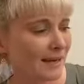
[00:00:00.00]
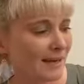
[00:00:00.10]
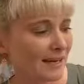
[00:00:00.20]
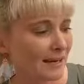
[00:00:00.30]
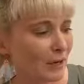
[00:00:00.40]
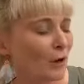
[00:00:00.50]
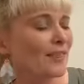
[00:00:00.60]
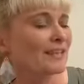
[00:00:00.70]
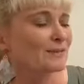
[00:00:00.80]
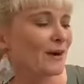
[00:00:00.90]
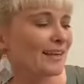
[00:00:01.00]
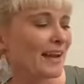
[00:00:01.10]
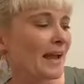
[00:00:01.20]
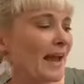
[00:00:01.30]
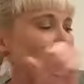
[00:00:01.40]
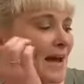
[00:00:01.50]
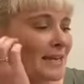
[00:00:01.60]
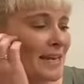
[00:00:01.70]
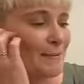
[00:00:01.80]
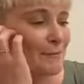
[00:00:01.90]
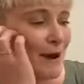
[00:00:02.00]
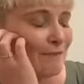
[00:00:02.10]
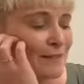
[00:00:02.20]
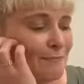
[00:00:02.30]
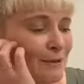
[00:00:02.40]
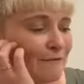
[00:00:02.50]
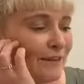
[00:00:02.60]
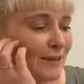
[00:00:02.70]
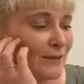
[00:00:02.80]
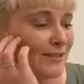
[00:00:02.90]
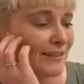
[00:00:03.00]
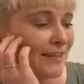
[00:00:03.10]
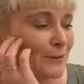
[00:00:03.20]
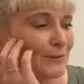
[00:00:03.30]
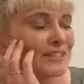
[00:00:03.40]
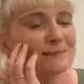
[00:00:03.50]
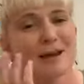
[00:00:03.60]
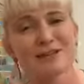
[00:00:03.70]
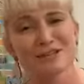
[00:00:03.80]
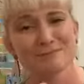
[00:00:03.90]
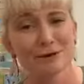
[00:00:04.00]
Oh, that's right, yeah. And how to keep away from the big fellows so they couldn't smash him.